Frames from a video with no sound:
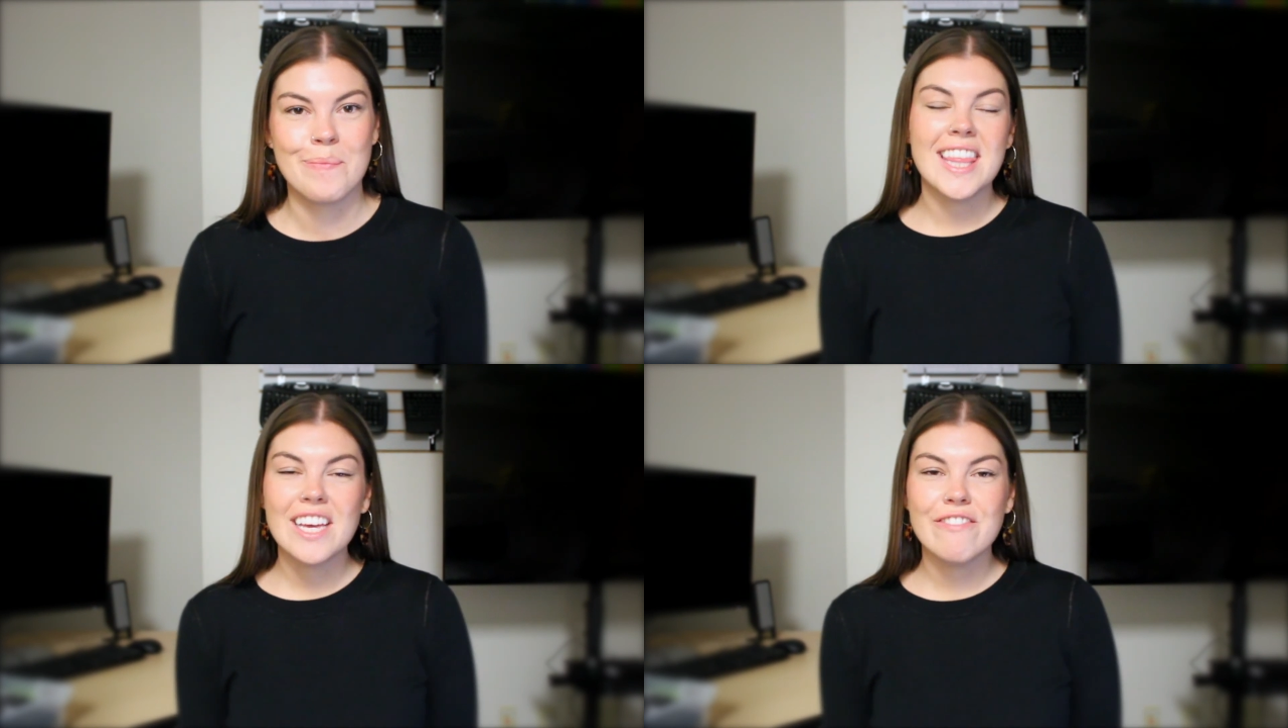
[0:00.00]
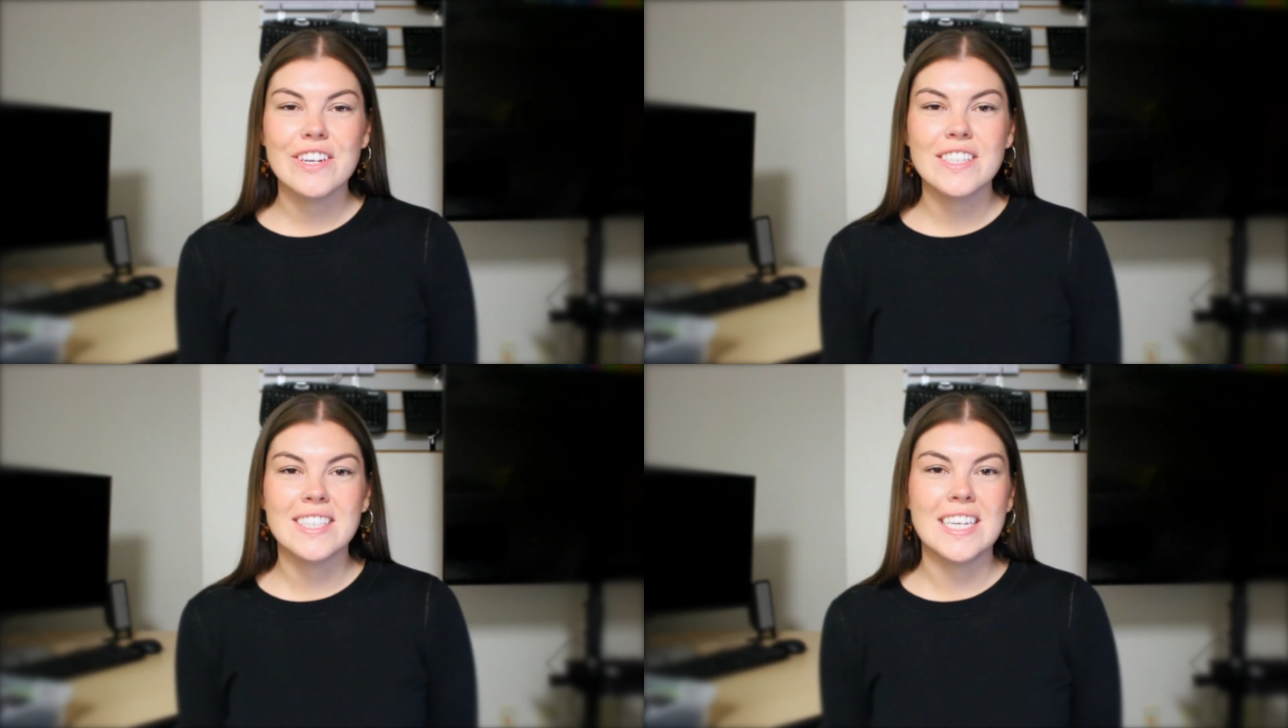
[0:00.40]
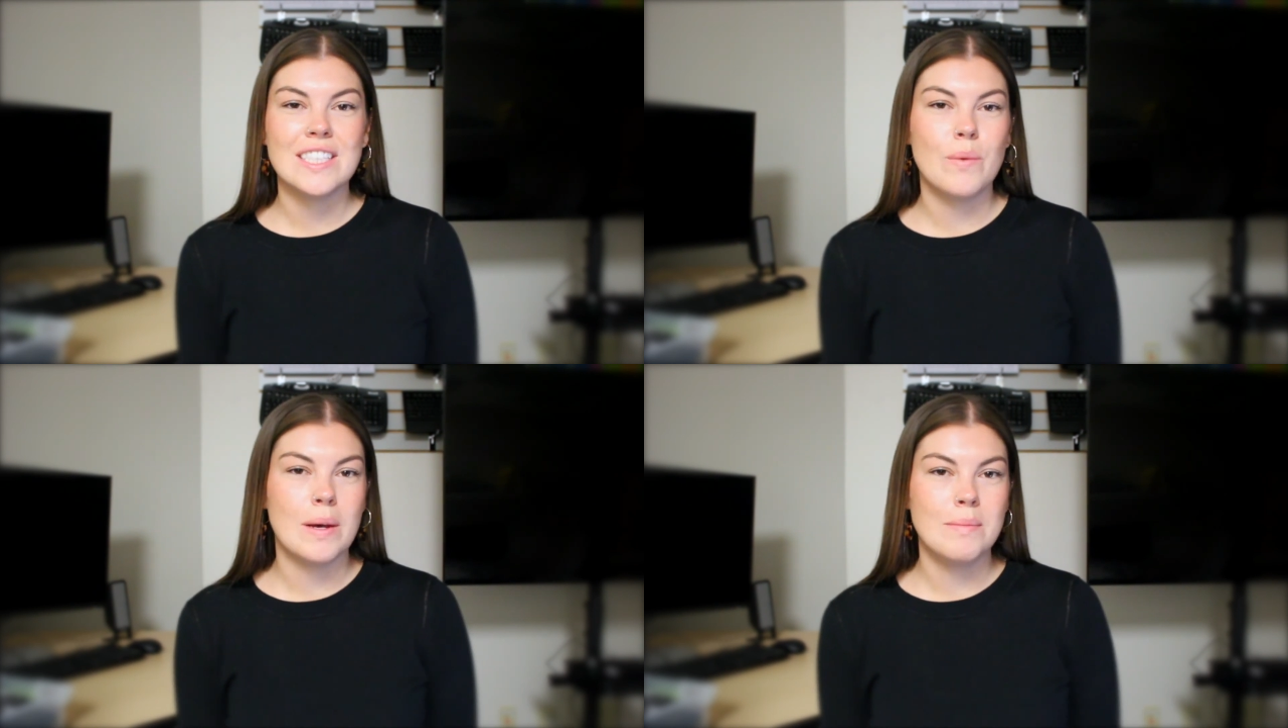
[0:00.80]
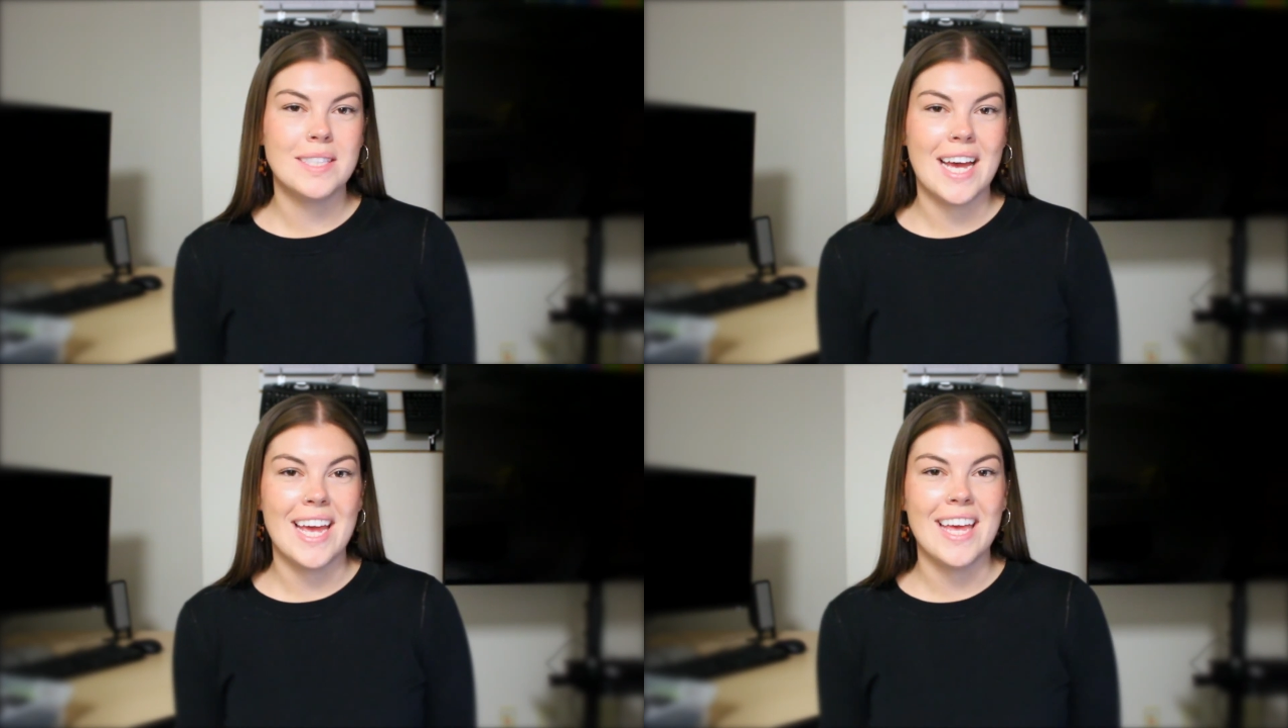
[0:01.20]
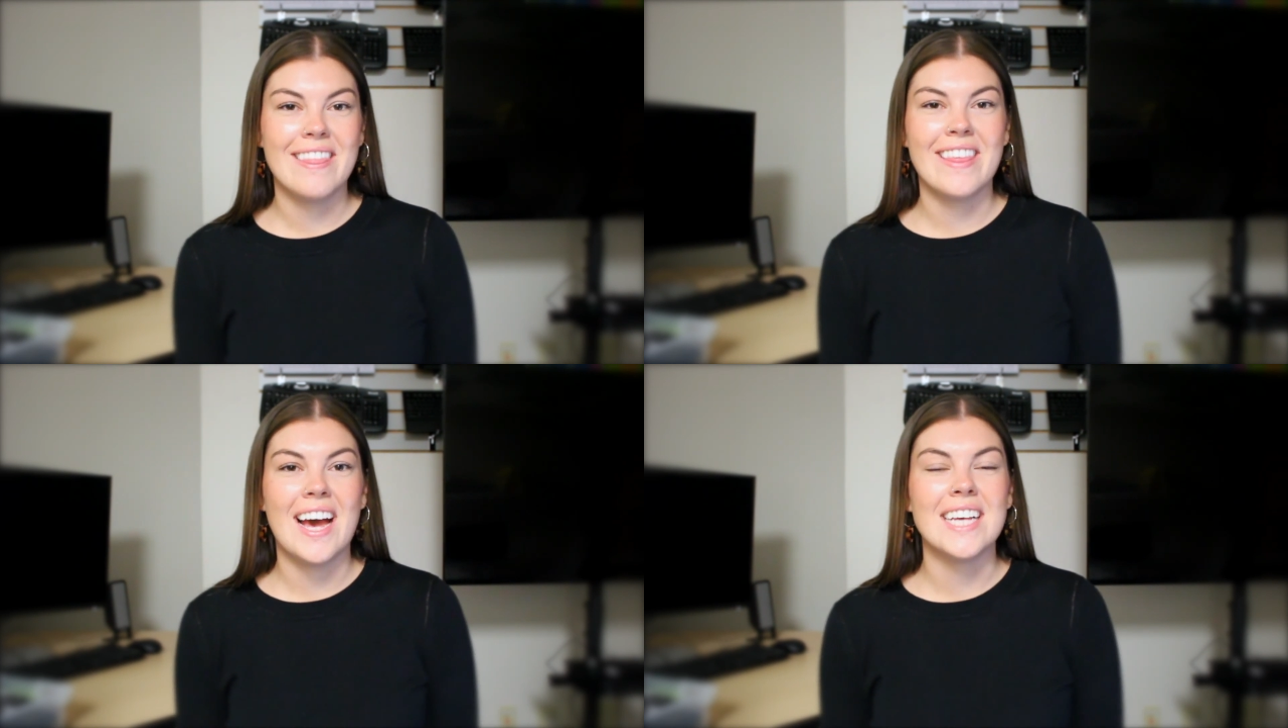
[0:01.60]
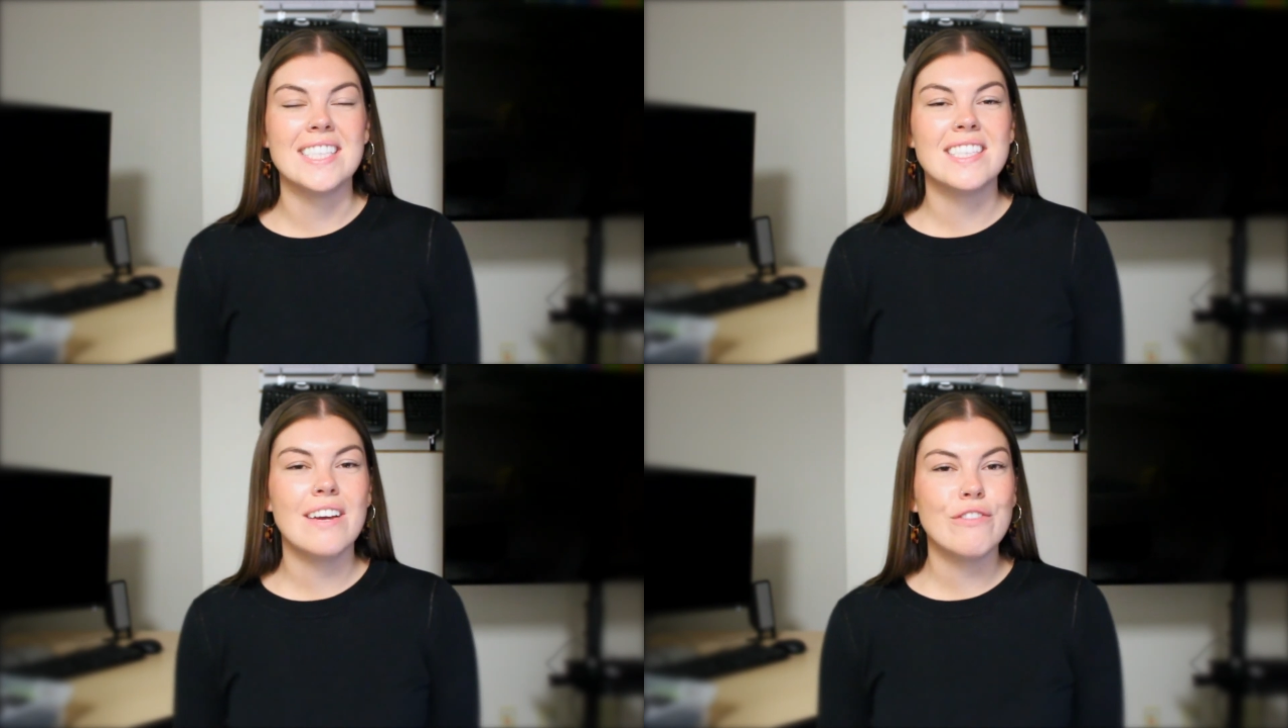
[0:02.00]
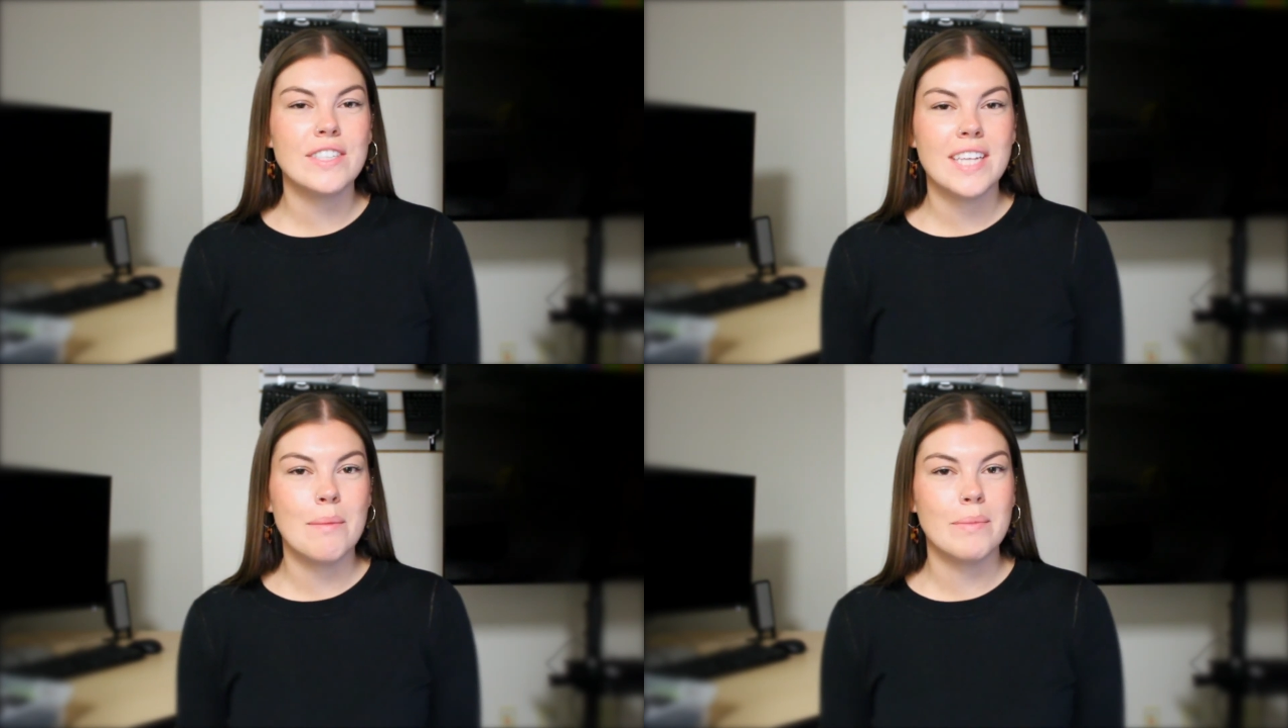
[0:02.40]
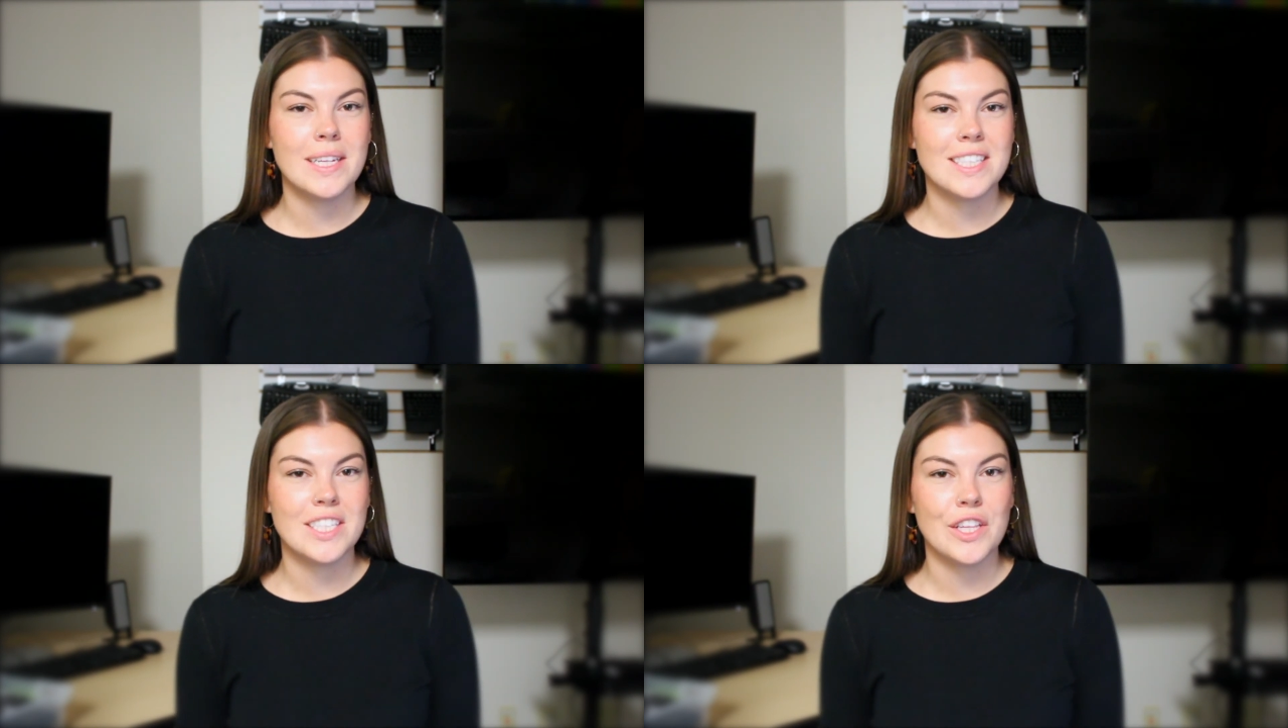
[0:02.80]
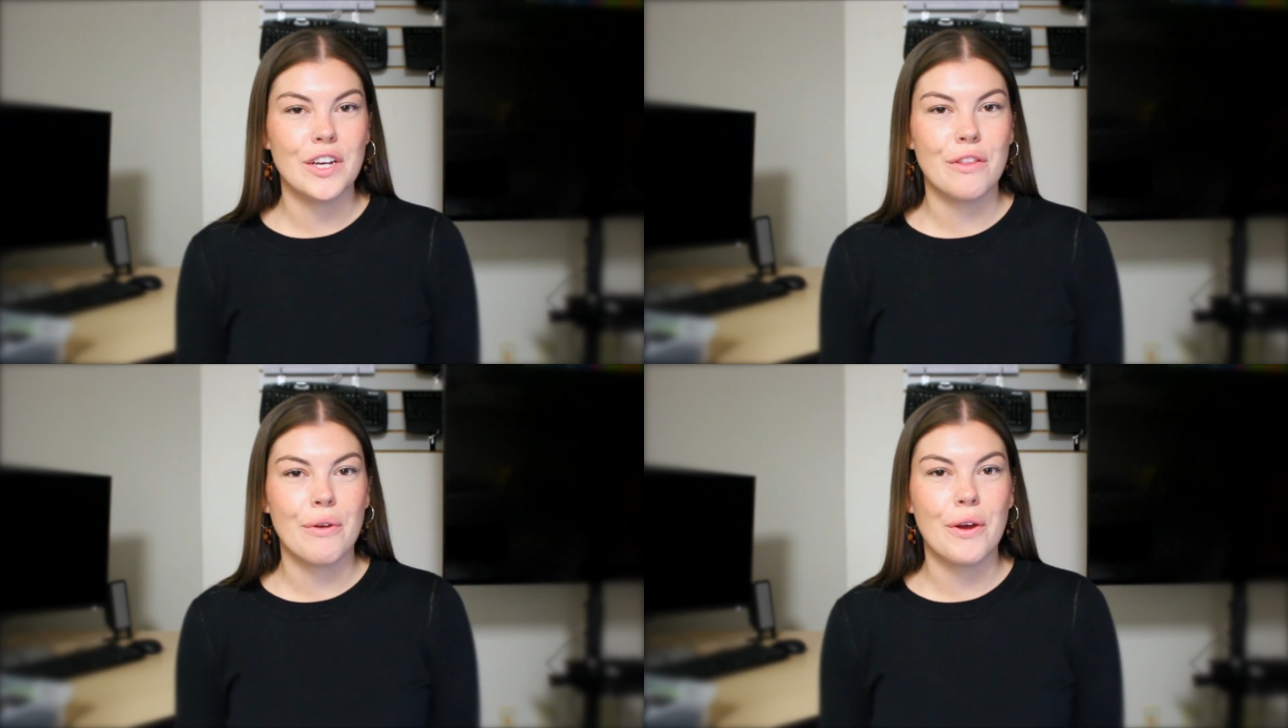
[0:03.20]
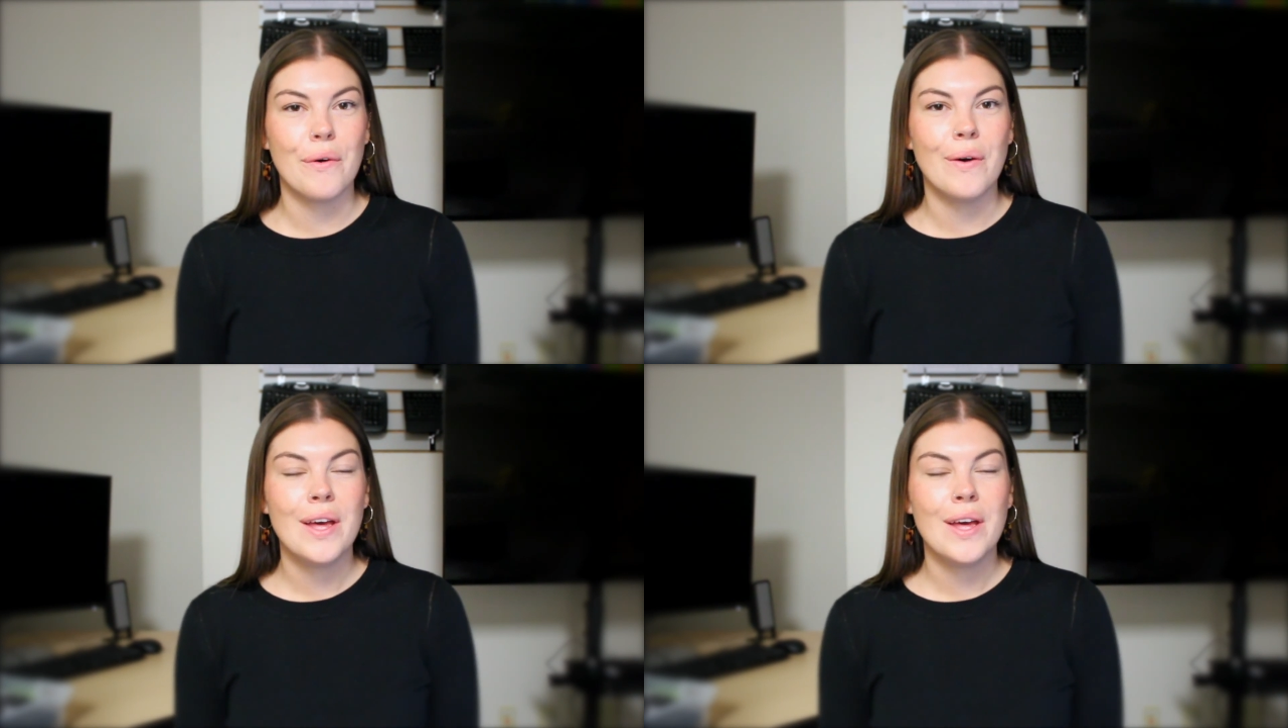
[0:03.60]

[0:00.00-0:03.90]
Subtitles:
Thingiverse is a website that has several templates to look through